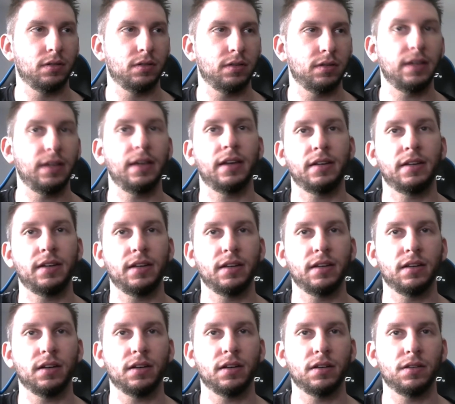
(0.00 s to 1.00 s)
the ending
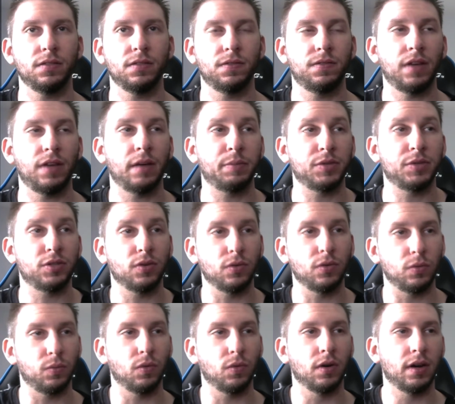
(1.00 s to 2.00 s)
of episode
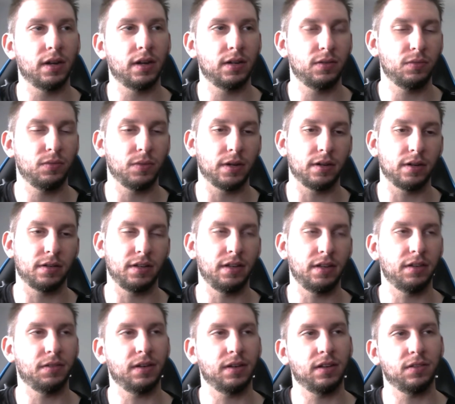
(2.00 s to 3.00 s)
one, where you
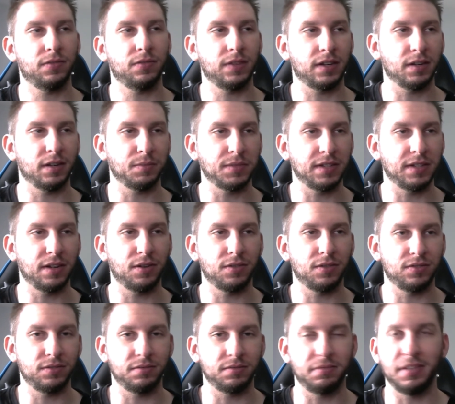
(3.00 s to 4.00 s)
know Alpha comes out,
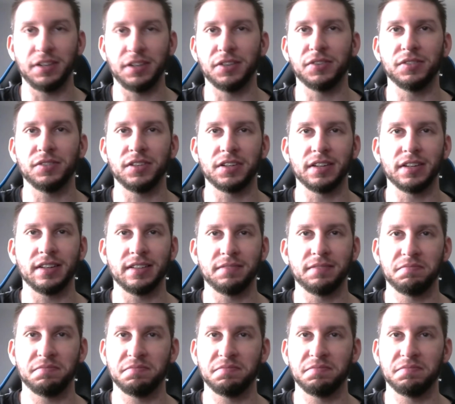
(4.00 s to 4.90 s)
you know, looking